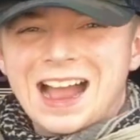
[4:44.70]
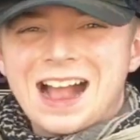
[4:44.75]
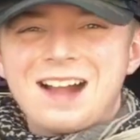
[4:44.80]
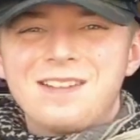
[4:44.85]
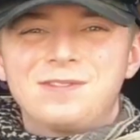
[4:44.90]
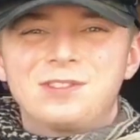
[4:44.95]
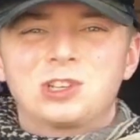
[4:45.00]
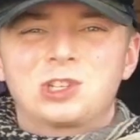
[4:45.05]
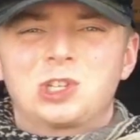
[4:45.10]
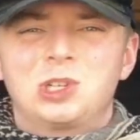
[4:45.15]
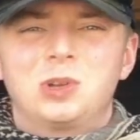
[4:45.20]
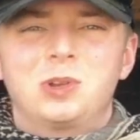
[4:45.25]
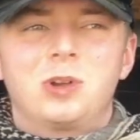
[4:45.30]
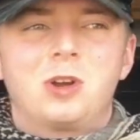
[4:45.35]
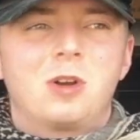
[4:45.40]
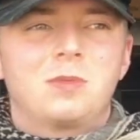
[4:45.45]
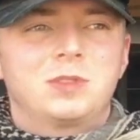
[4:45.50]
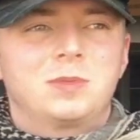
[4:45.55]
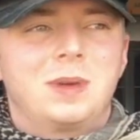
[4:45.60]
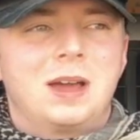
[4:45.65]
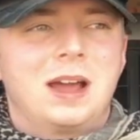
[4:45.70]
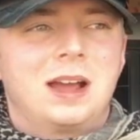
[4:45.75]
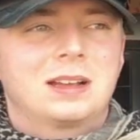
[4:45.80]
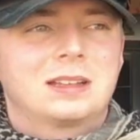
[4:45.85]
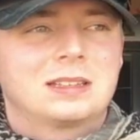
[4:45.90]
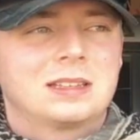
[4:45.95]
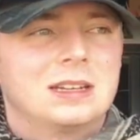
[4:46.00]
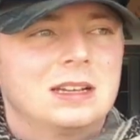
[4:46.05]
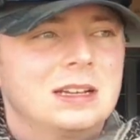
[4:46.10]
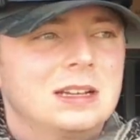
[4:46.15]
have the Shield Arms
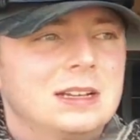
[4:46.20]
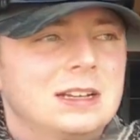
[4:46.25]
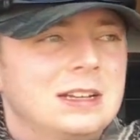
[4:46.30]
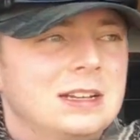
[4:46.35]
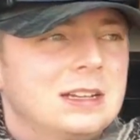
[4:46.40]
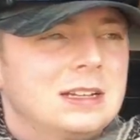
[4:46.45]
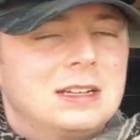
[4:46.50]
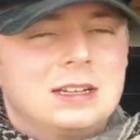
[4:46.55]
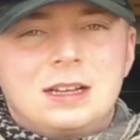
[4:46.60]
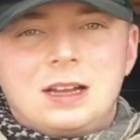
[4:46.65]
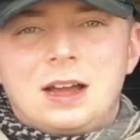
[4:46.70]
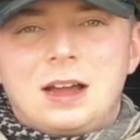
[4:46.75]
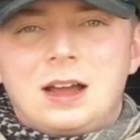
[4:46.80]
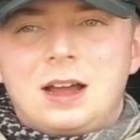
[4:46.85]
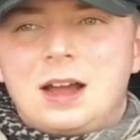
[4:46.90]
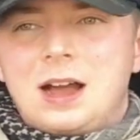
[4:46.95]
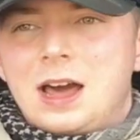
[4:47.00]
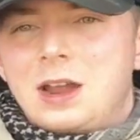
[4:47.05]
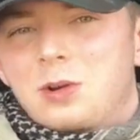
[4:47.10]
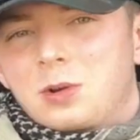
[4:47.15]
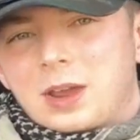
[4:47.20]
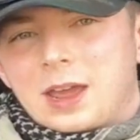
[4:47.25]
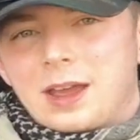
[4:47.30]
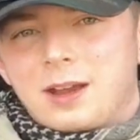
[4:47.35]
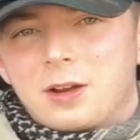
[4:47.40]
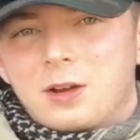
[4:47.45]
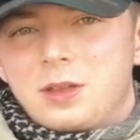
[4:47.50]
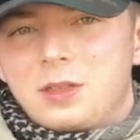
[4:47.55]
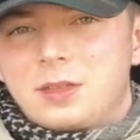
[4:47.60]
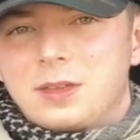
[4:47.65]
mags. I don't
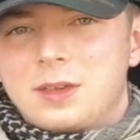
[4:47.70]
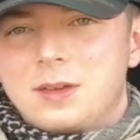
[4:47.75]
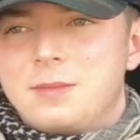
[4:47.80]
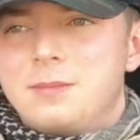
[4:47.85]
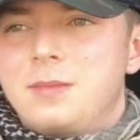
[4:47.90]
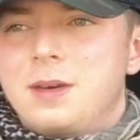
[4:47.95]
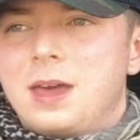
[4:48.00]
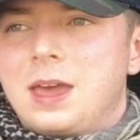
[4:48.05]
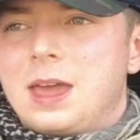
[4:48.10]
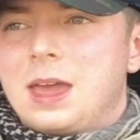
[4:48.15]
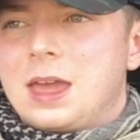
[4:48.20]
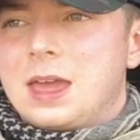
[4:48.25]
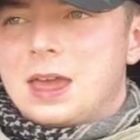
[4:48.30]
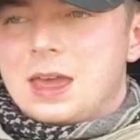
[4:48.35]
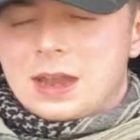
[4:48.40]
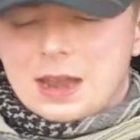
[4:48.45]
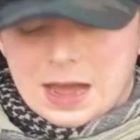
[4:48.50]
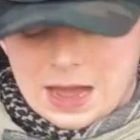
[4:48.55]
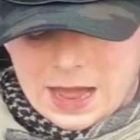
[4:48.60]
carry them, and